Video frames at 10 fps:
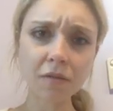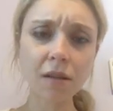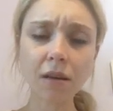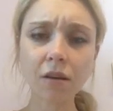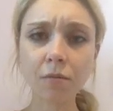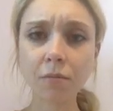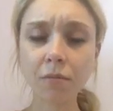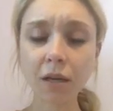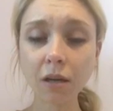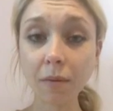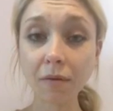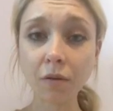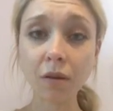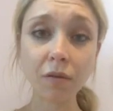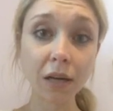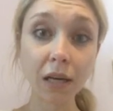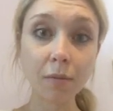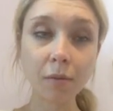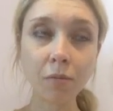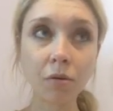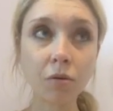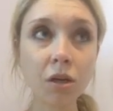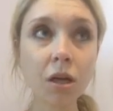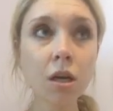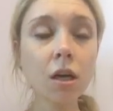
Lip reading: so that could be fun if I get a bit bored.